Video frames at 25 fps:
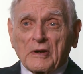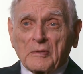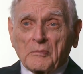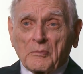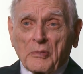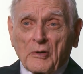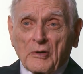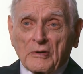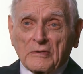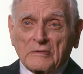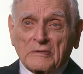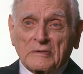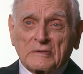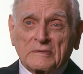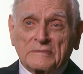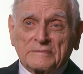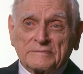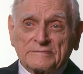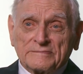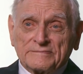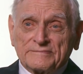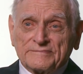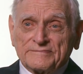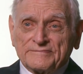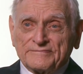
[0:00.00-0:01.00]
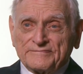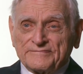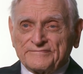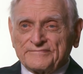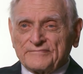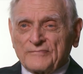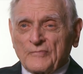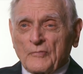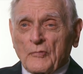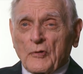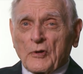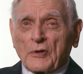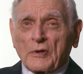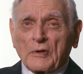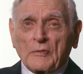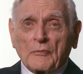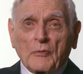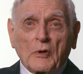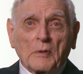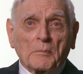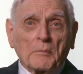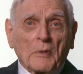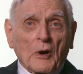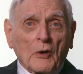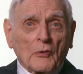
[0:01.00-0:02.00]
important.
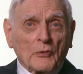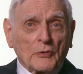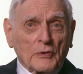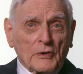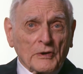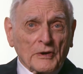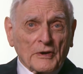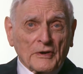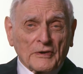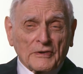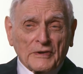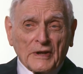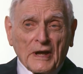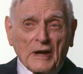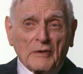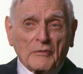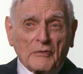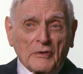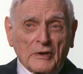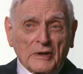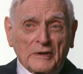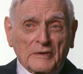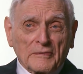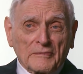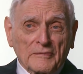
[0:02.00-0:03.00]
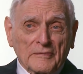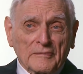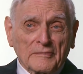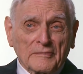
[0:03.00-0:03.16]
We both learn that way.